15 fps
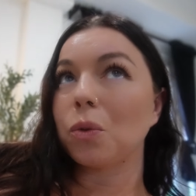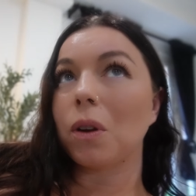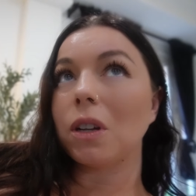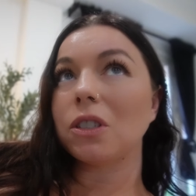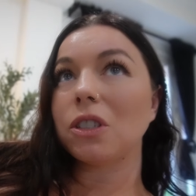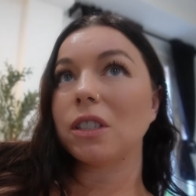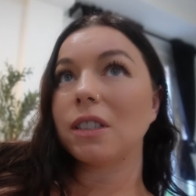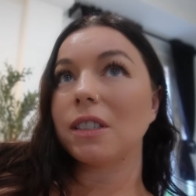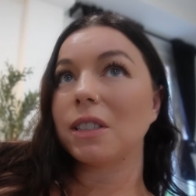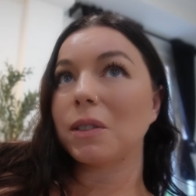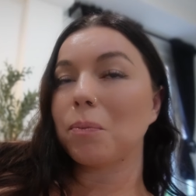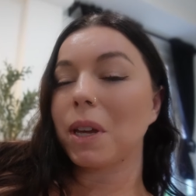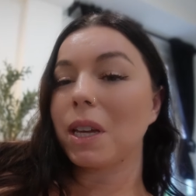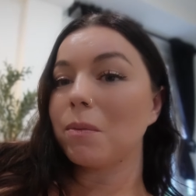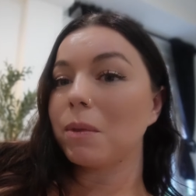watching these
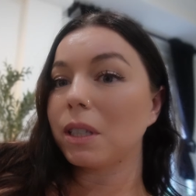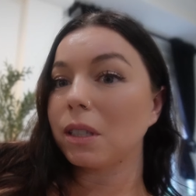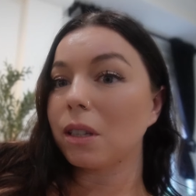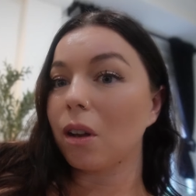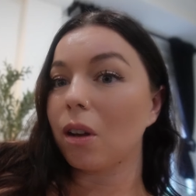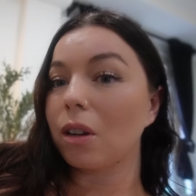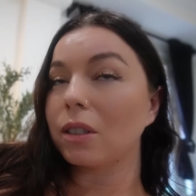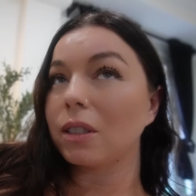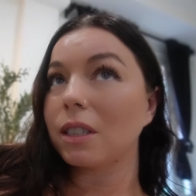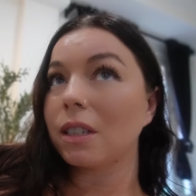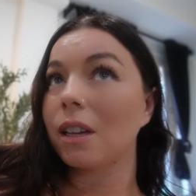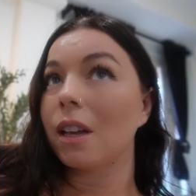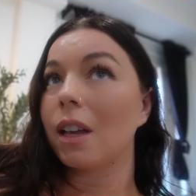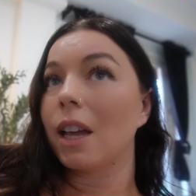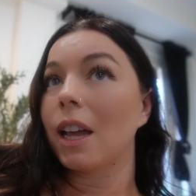baby songs,
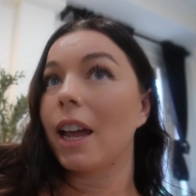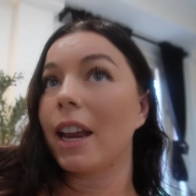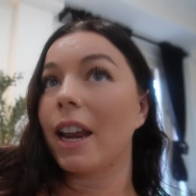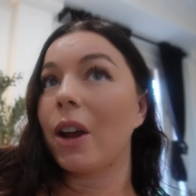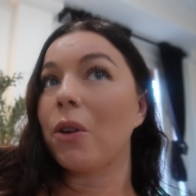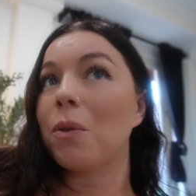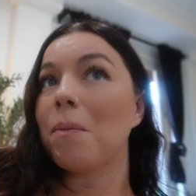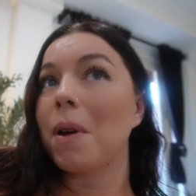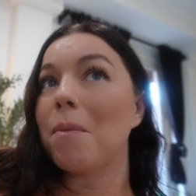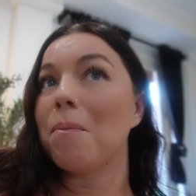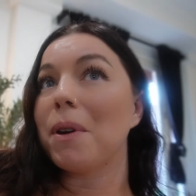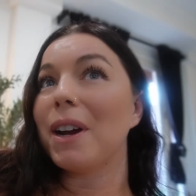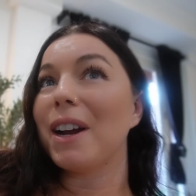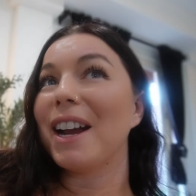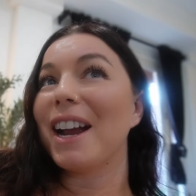and I remember